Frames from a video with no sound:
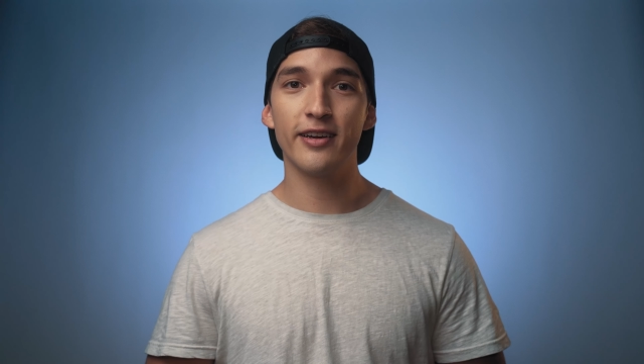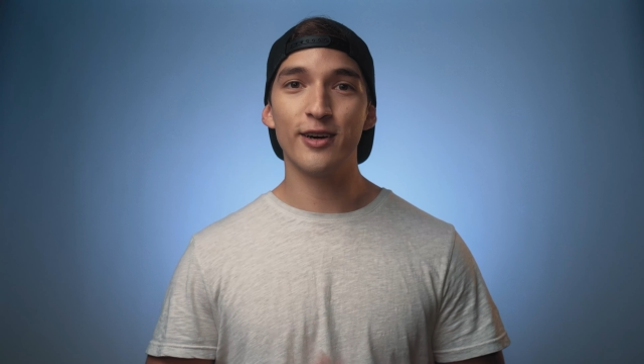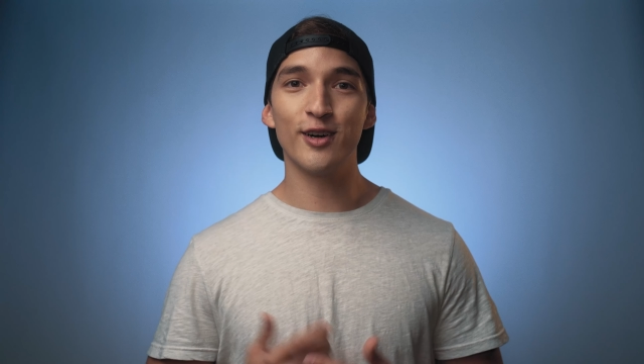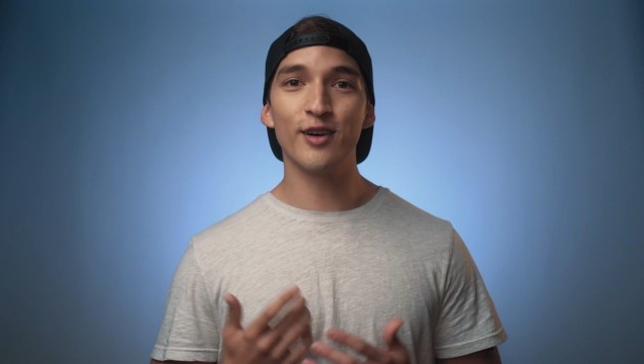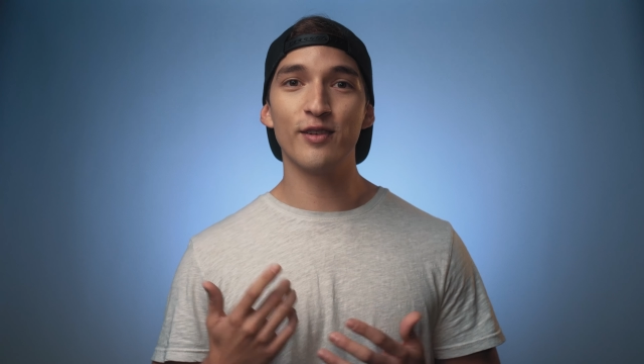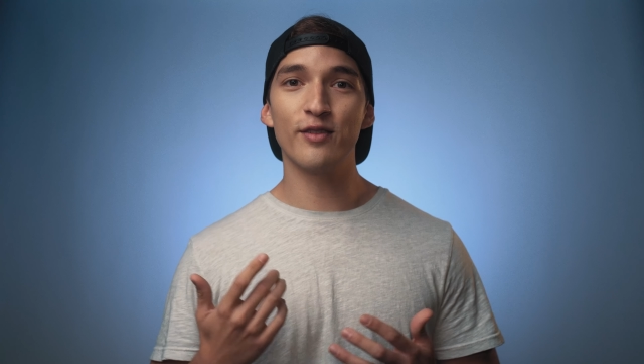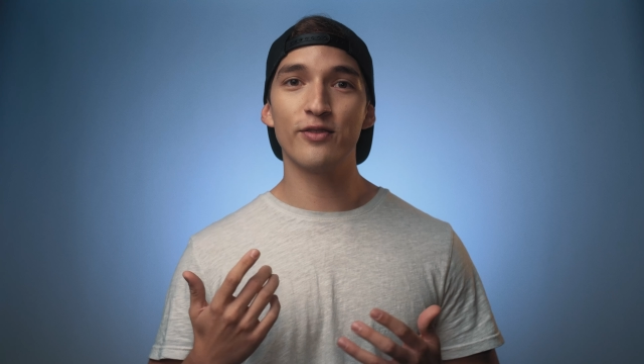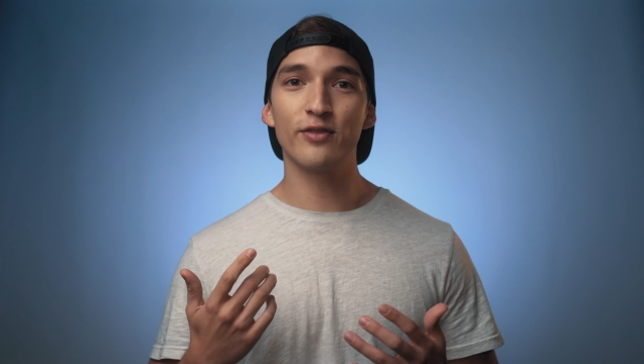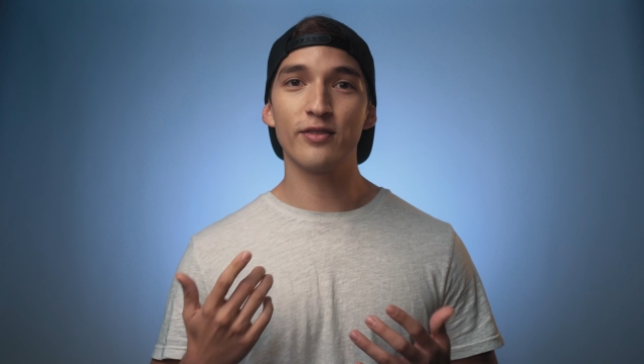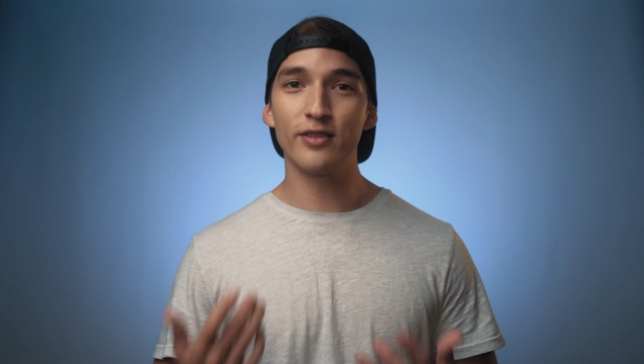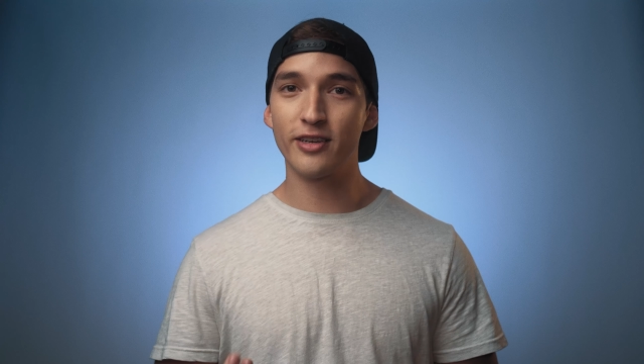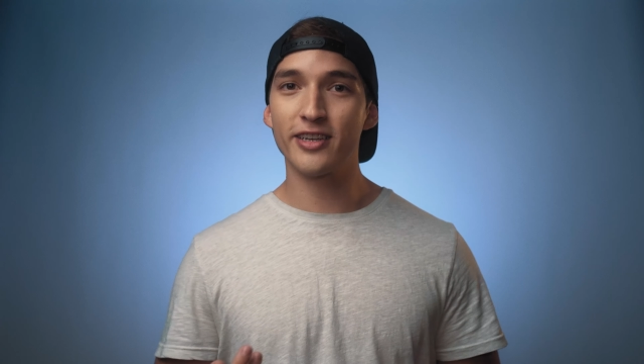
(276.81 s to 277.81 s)
of
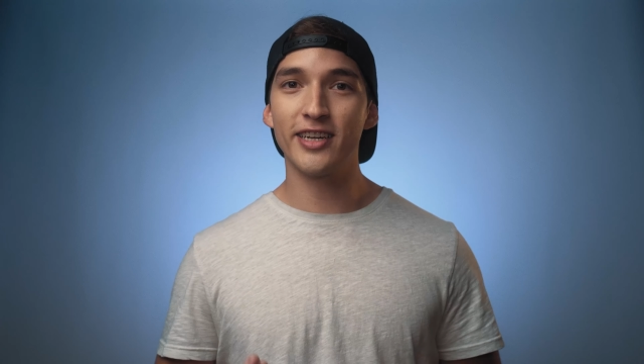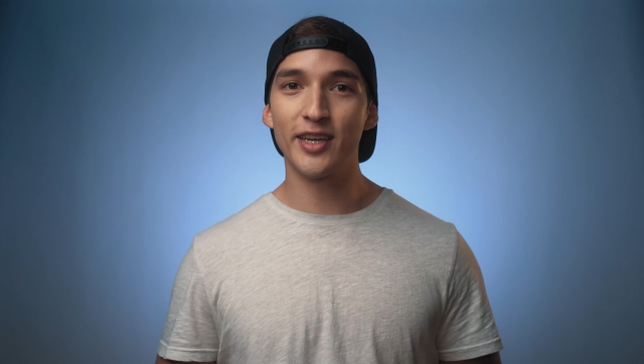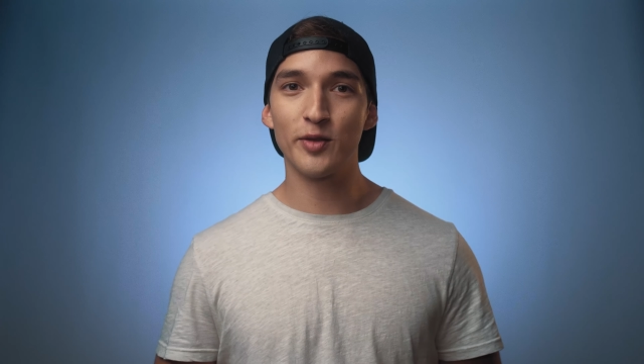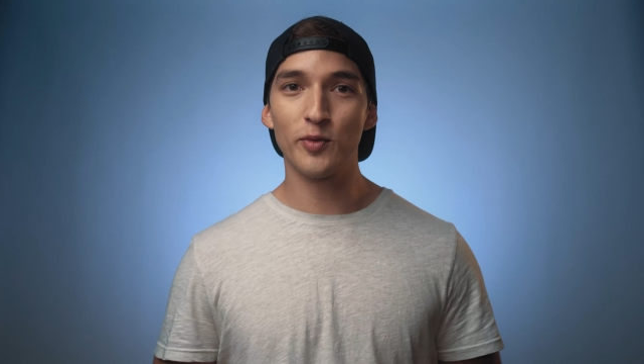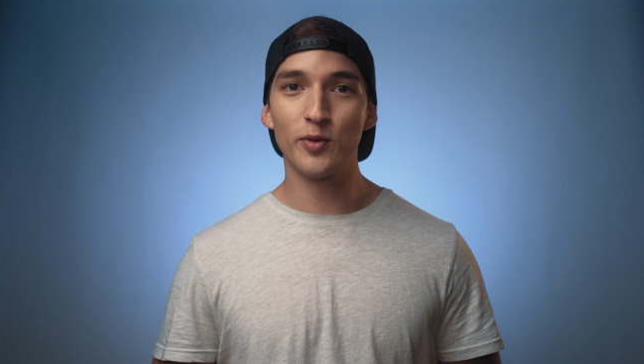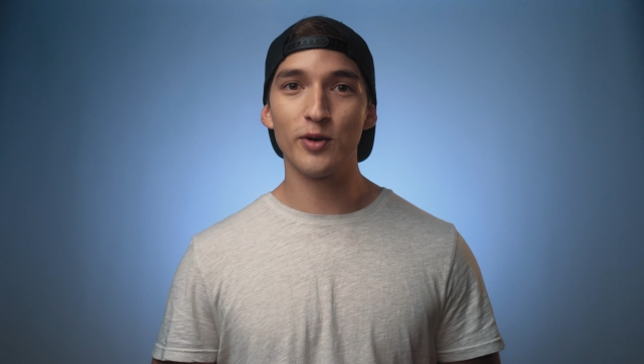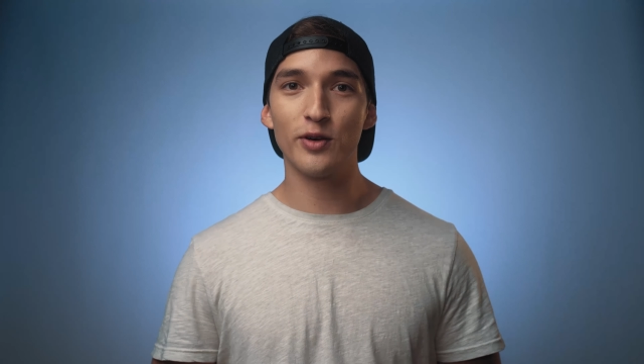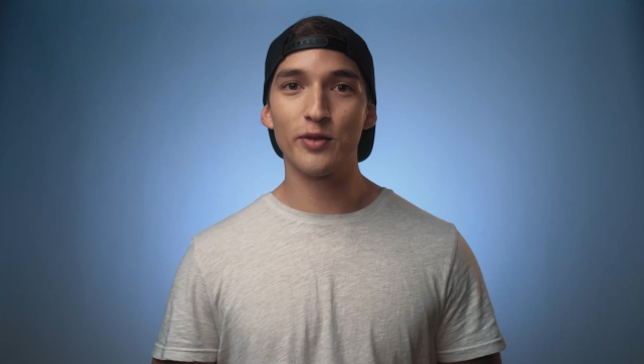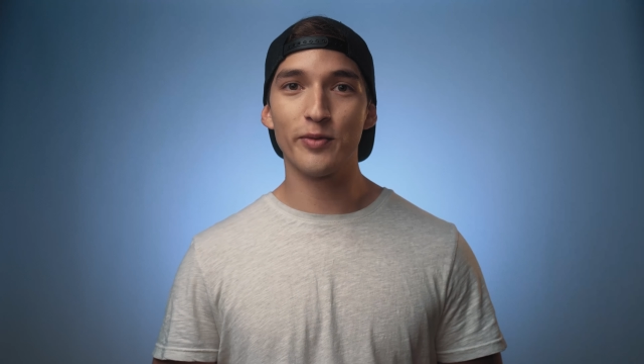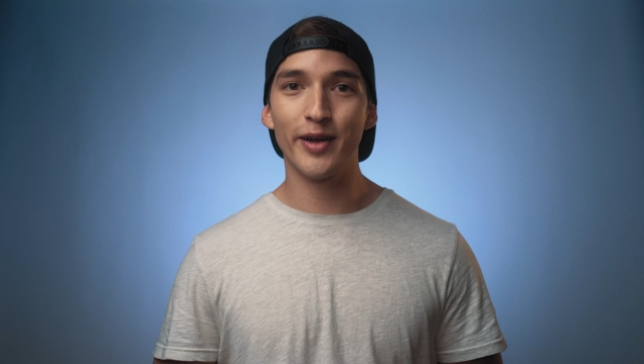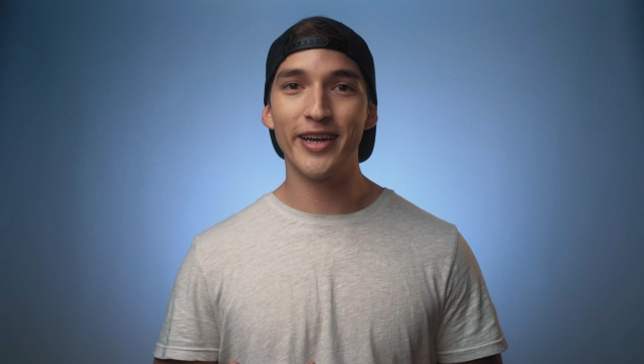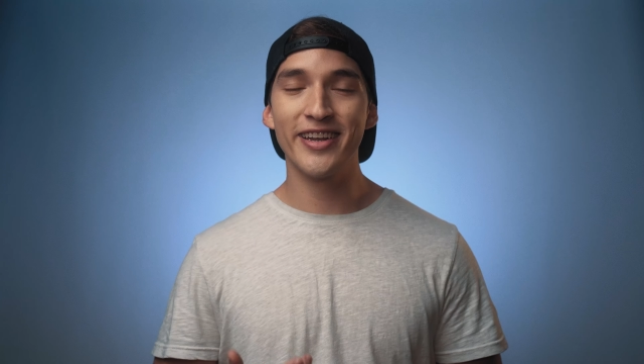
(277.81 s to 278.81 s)
looking at the world,
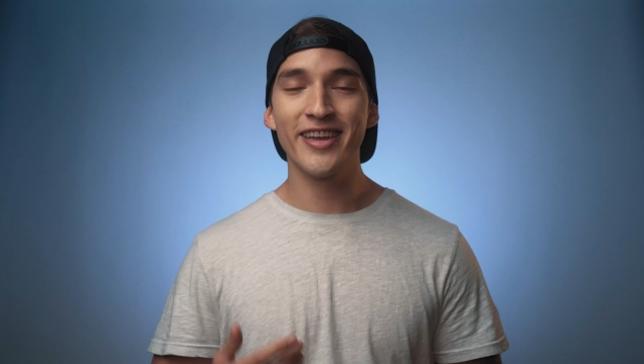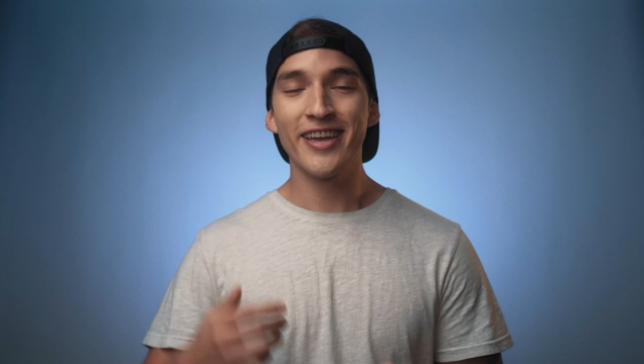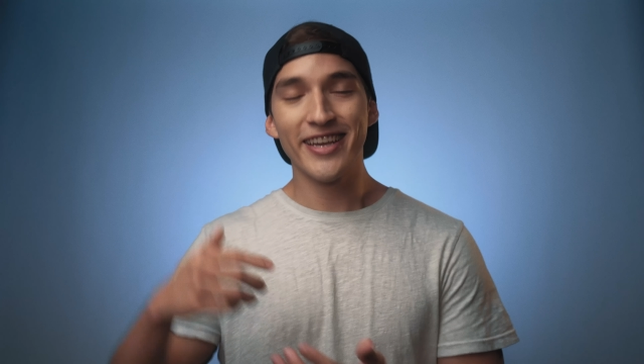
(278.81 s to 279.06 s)
right?